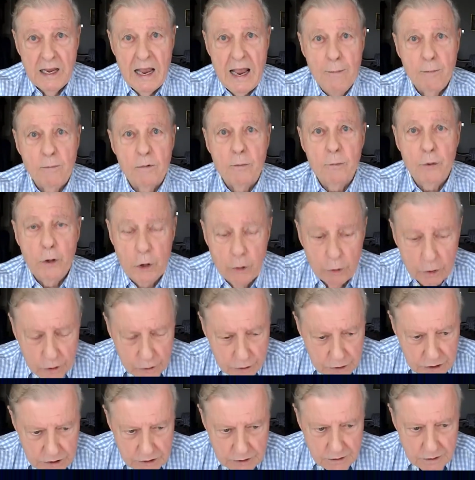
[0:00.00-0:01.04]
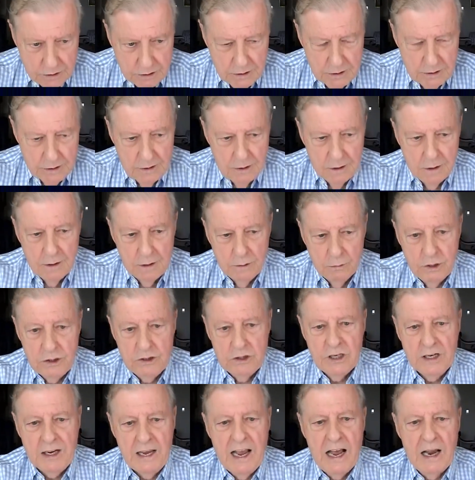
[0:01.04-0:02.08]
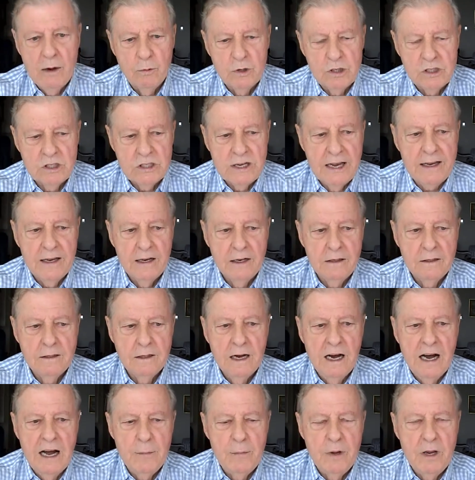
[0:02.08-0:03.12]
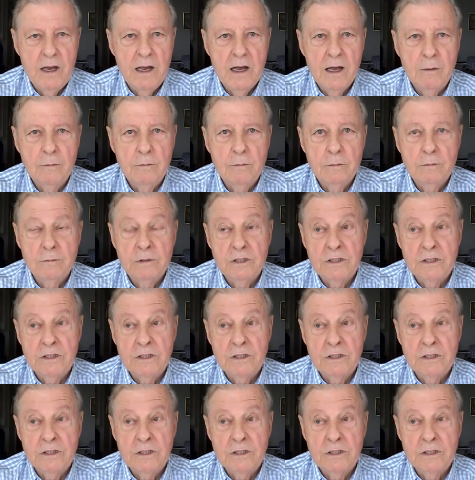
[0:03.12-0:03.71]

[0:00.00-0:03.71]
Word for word: became computers, which again was second to IBM,